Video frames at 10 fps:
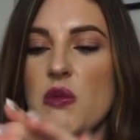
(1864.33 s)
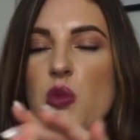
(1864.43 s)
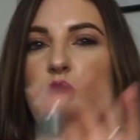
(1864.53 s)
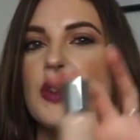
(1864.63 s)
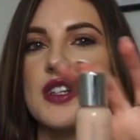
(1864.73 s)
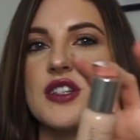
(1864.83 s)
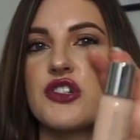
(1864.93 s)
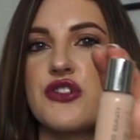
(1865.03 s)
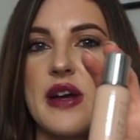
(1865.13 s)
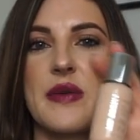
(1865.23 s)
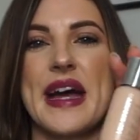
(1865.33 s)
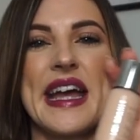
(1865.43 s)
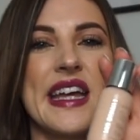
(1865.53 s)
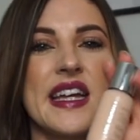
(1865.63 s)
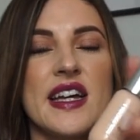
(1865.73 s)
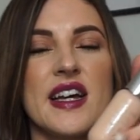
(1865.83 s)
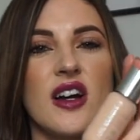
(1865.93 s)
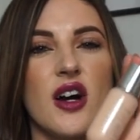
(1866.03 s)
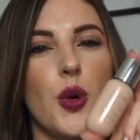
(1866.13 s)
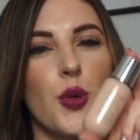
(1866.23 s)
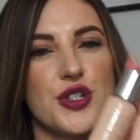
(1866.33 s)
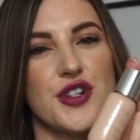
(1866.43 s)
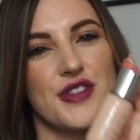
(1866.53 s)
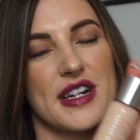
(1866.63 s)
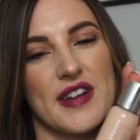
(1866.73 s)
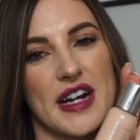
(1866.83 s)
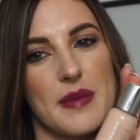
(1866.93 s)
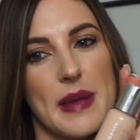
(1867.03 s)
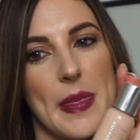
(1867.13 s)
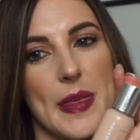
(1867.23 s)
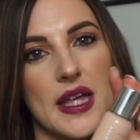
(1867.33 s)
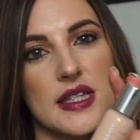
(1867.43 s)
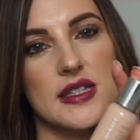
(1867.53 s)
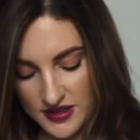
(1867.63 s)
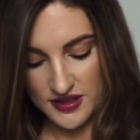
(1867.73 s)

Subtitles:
wouldn't, straight away, I wouldn't really recommend this.